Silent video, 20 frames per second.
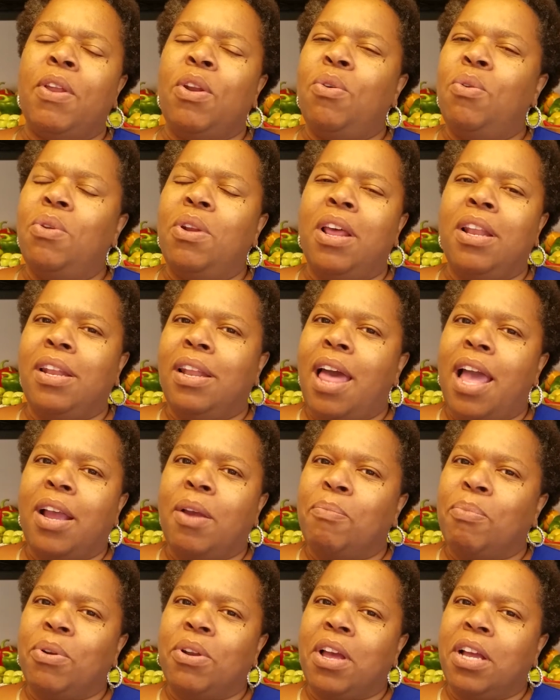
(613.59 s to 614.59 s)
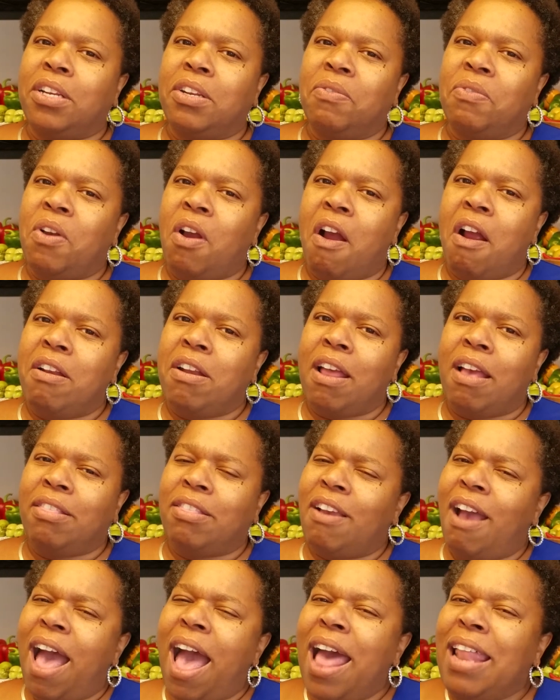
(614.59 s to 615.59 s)
And who doesn't like a productive garden out
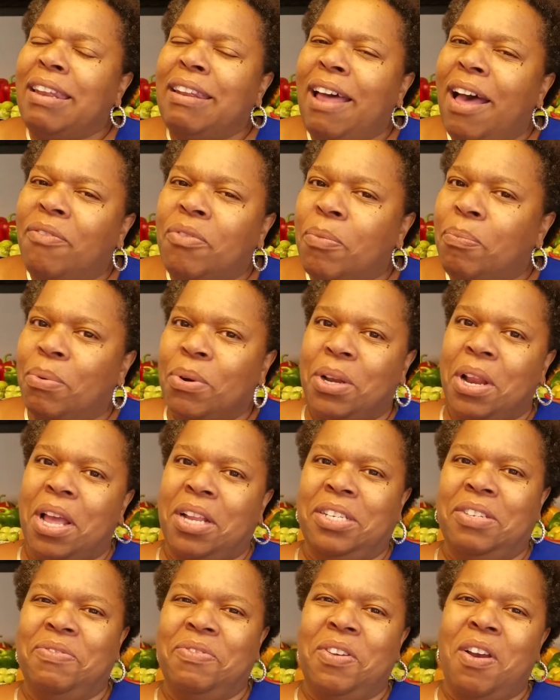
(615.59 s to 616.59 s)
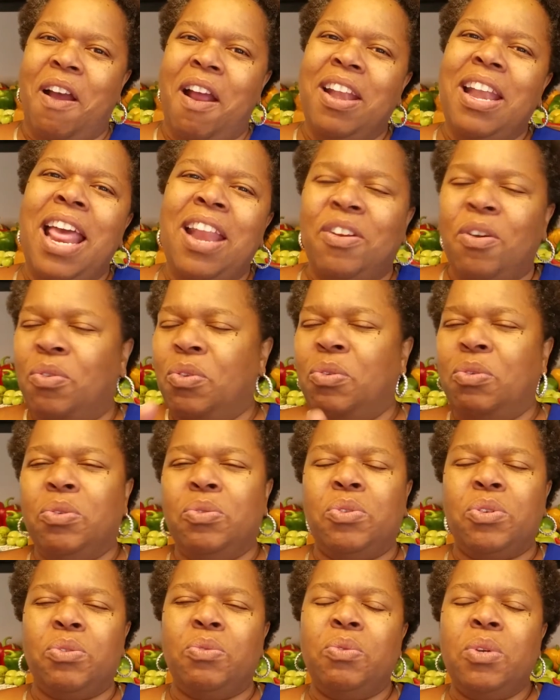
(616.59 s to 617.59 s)
there? I love a productive garden. I know you
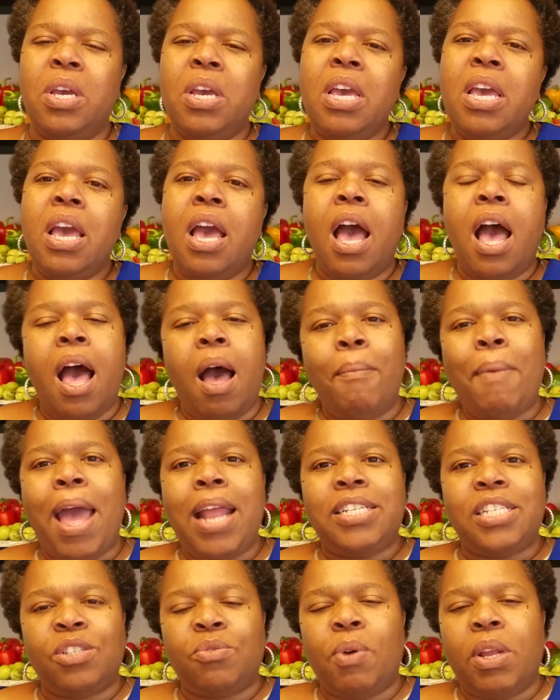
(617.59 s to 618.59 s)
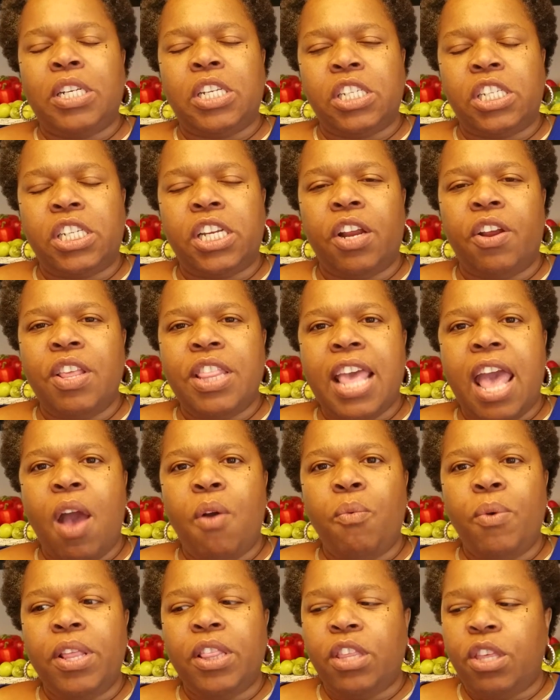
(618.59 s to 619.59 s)
do too. I just want to share
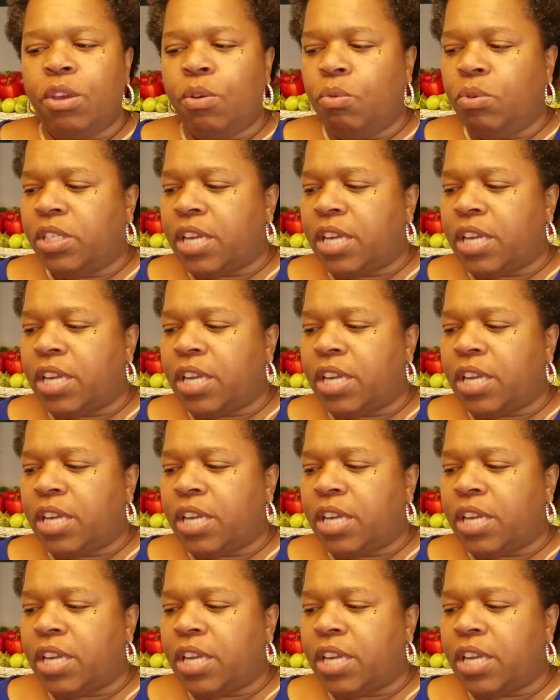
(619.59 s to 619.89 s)
that with you.